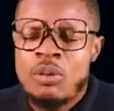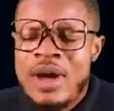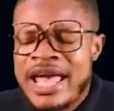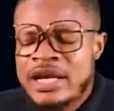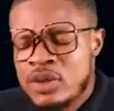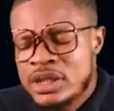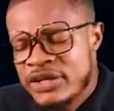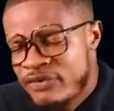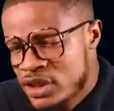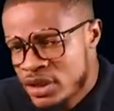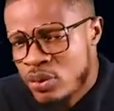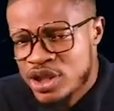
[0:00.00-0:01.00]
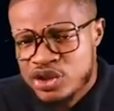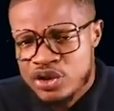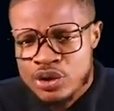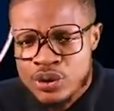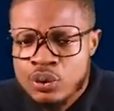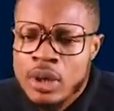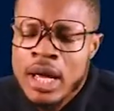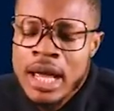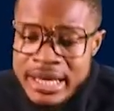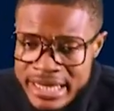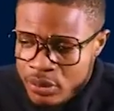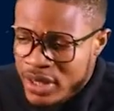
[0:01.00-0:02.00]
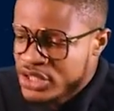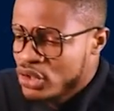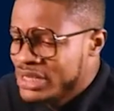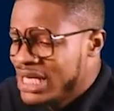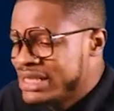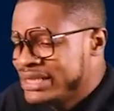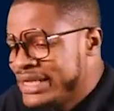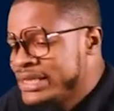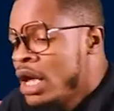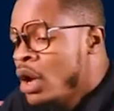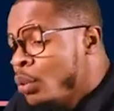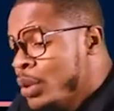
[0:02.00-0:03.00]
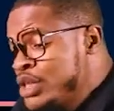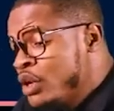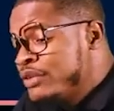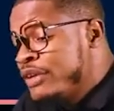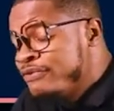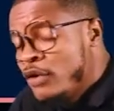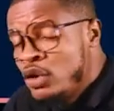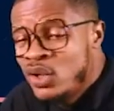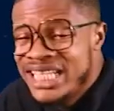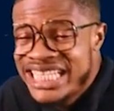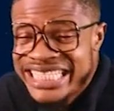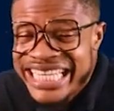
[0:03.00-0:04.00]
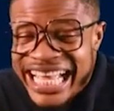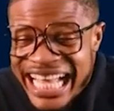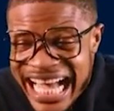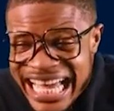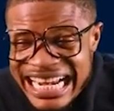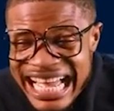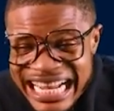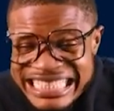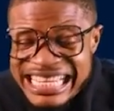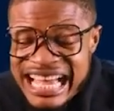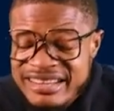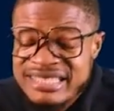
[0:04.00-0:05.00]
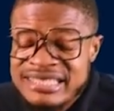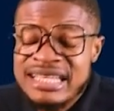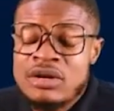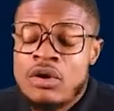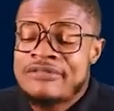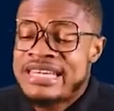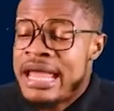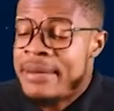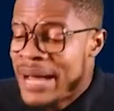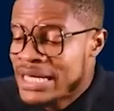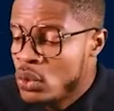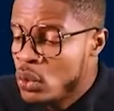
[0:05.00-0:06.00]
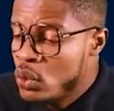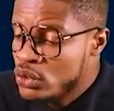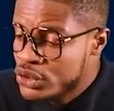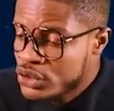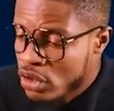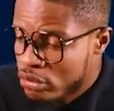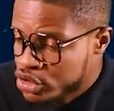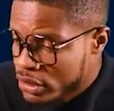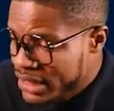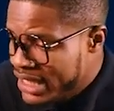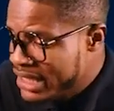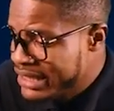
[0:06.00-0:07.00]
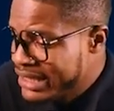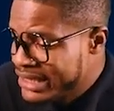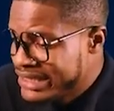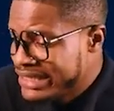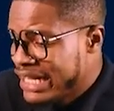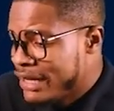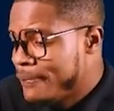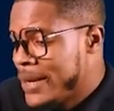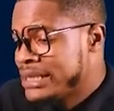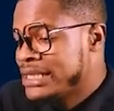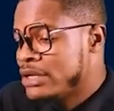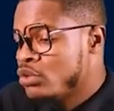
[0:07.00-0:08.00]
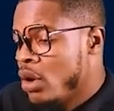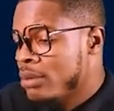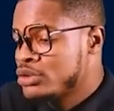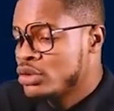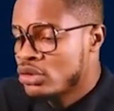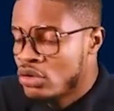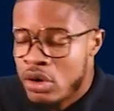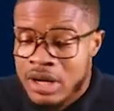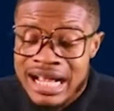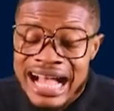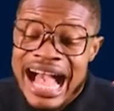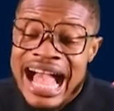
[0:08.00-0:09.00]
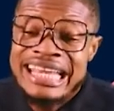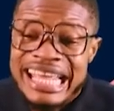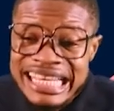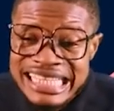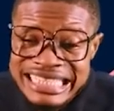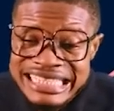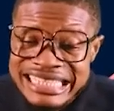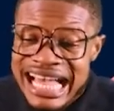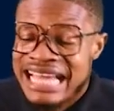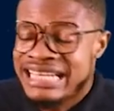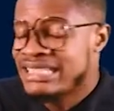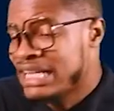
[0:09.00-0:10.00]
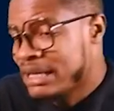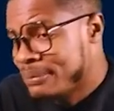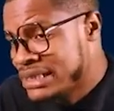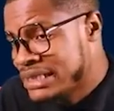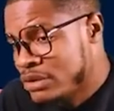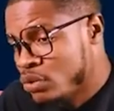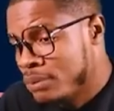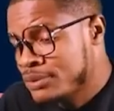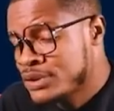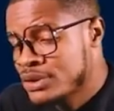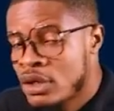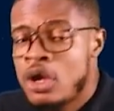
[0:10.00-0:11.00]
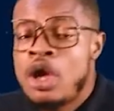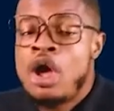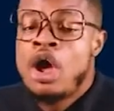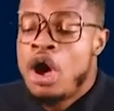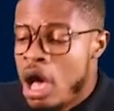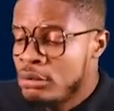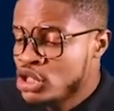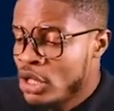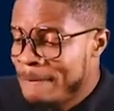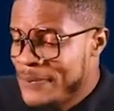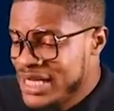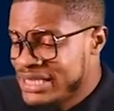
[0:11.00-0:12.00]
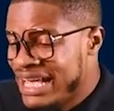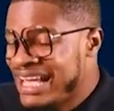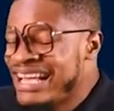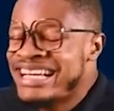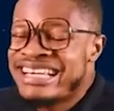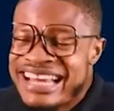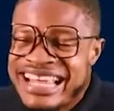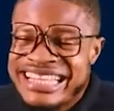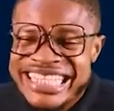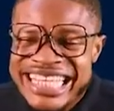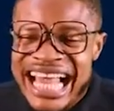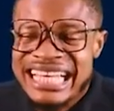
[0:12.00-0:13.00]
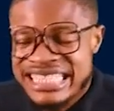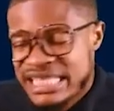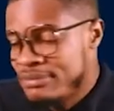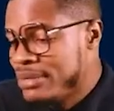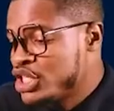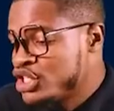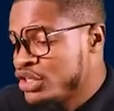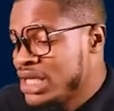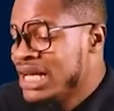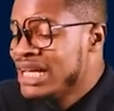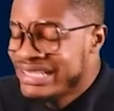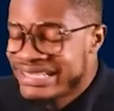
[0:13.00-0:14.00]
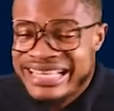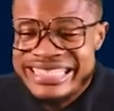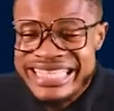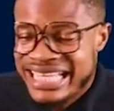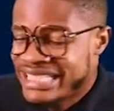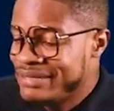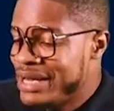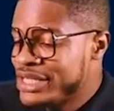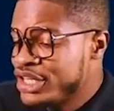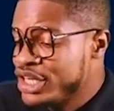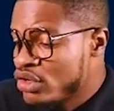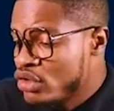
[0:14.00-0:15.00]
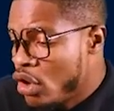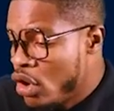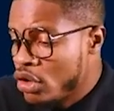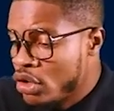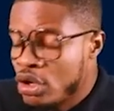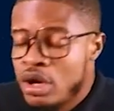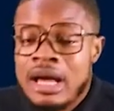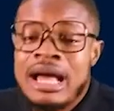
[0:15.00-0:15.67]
Waec 2014 question 2. The question here says, which of the following is a characteristic of nematodes? Option A, segmented worms. Wrong. Annelids are the segmented worms. Option B say radial symmetry. Radial symmetry. Wrong.